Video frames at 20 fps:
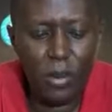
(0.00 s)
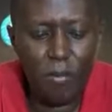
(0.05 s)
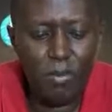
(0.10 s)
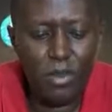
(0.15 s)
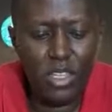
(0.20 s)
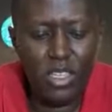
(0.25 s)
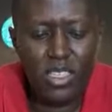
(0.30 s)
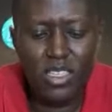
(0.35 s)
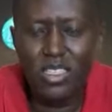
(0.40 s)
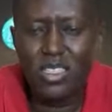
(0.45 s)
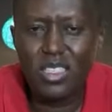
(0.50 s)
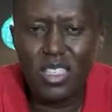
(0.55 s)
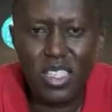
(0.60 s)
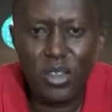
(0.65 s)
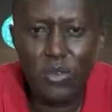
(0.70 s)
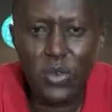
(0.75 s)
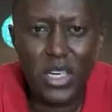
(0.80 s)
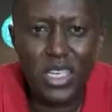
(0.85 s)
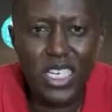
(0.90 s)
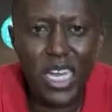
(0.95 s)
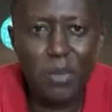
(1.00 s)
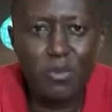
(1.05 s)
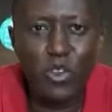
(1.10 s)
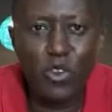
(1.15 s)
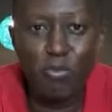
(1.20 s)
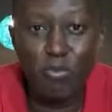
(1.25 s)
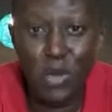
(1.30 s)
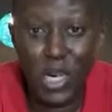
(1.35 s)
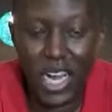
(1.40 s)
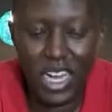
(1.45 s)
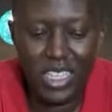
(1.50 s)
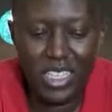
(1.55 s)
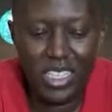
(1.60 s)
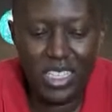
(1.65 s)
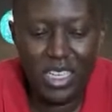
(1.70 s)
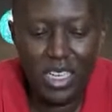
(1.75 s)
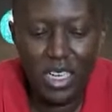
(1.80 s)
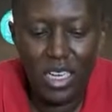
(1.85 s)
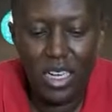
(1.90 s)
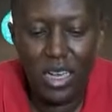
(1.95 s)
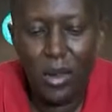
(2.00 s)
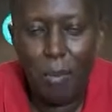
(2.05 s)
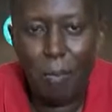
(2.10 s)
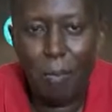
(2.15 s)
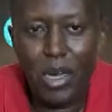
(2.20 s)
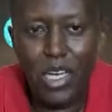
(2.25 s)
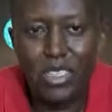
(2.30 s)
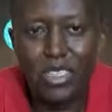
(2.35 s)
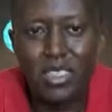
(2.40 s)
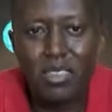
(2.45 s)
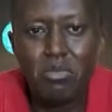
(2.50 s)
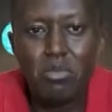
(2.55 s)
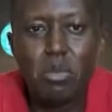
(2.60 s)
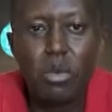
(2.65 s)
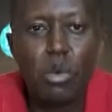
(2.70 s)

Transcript: there's different types of brands, but